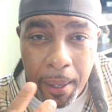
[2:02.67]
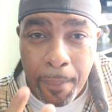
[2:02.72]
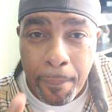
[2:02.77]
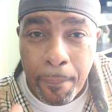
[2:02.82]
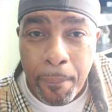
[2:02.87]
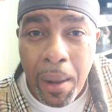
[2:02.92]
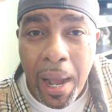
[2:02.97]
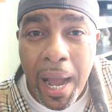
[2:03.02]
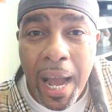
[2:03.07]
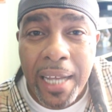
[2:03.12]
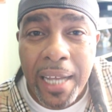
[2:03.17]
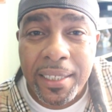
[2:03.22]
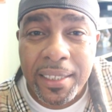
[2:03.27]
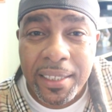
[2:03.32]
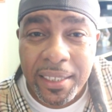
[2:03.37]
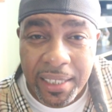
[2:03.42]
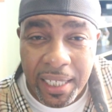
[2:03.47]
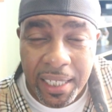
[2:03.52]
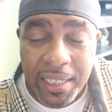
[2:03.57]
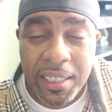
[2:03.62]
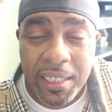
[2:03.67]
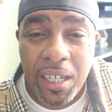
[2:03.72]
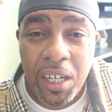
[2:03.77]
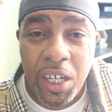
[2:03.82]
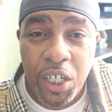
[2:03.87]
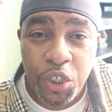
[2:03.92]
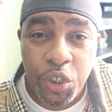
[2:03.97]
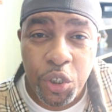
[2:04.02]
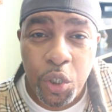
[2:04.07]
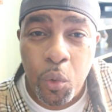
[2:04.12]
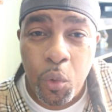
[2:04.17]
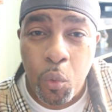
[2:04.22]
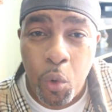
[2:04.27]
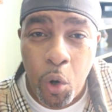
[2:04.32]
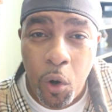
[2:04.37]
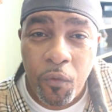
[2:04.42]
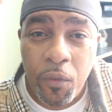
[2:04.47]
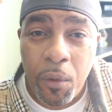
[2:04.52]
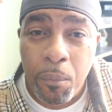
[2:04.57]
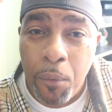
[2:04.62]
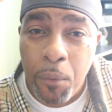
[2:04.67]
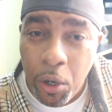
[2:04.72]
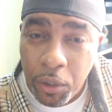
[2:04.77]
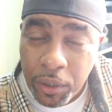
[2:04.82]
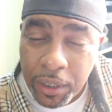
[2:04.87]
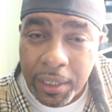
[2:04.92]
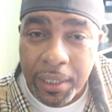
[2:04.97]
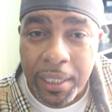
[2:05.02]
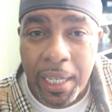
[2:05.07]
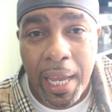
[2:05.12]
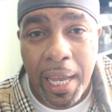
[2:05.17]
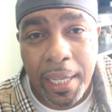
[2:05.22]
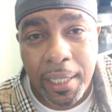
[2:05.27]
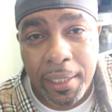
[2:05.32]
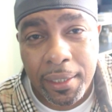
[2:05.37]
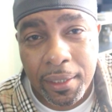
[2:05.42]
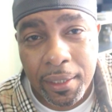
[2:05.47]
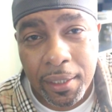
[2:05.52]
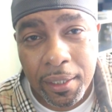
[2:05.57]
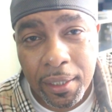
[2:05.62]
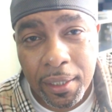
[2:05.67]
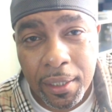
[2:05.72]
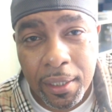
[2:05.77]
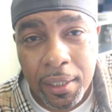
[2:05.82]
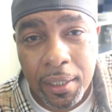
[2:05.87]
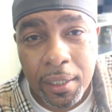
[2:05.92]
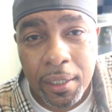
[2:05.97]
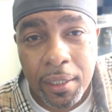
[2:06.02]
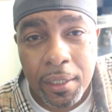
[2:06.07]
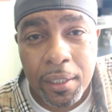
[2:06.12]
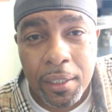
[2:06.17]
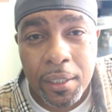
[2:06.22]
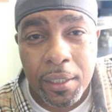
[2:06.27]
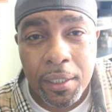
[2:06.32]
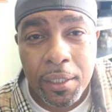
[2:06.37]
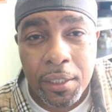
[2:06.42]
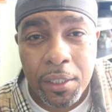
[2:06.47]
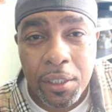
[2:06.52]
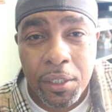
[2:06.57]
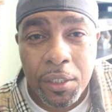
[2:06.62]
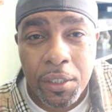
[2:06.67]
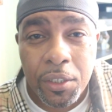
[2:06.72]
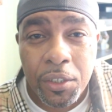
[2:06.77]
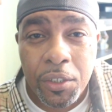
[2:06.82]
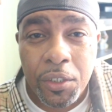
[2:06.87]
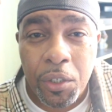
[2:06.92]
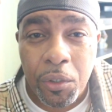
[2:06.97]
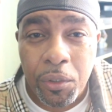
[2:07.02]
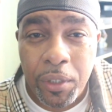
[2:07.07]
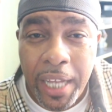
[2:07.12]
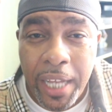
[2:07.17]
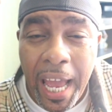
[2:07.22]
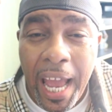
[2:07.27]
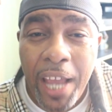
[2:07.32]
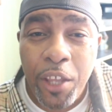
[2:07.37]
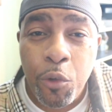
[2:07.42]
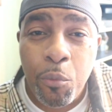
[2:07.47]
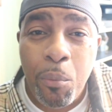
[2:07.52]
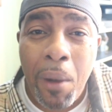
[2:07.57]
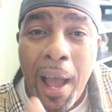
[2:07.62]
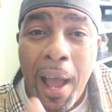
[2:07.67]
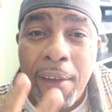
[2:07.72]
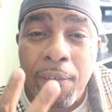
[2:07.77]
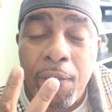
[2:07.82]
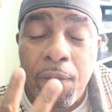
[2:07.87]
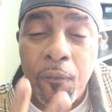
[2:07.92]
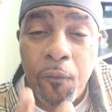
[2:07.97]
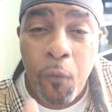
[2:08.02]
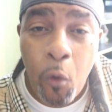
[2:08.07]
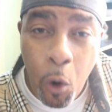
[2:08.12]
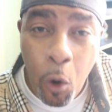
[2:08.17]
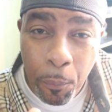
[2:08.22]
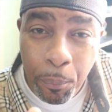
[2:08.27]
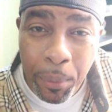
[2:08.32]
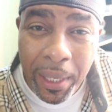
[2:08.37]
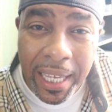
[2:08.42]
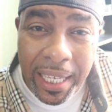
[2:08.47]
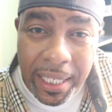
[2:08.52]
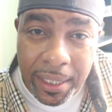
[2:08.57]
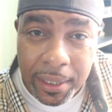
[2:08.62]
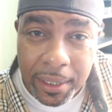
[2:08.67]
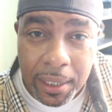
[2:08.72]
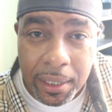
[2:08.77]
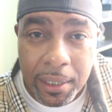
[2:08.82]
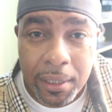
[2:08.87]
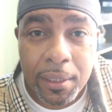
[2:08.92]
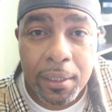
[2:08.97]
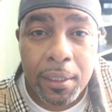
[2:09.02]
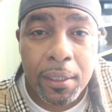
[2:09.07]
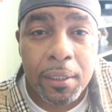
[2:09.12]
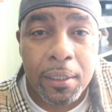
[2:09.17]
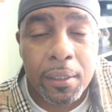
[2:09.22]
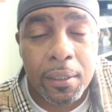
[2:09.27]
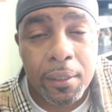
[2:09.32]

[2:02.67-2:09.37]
and buy 600 worth of merchandise. So now you buy 4 pieces.